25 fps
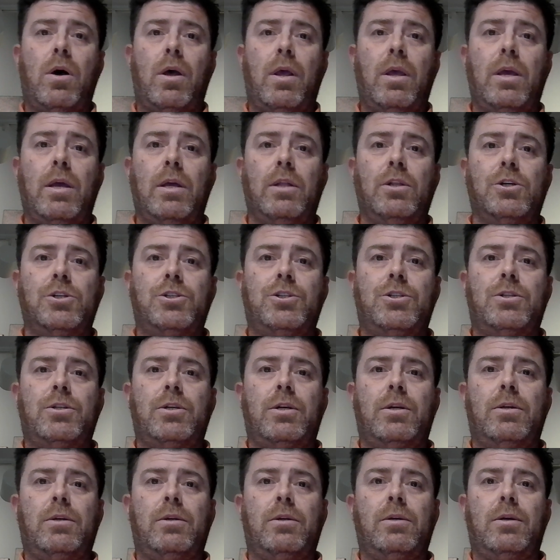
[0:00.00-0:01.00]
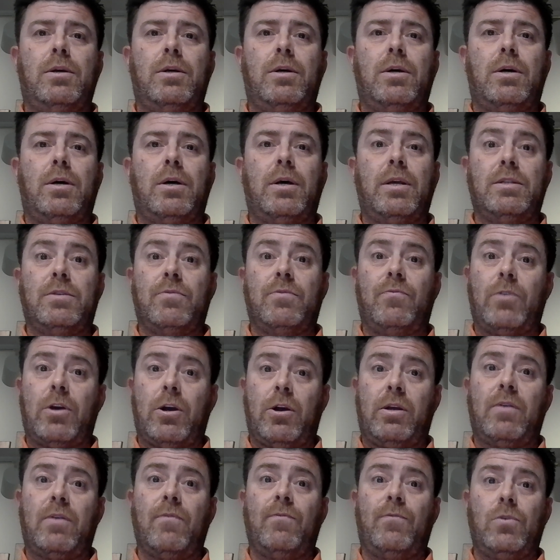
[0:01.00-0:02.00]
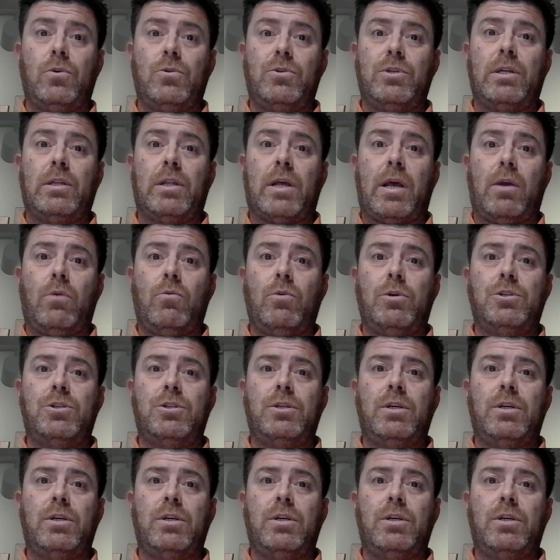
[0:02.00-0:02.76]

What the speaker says: English is a very confusing language.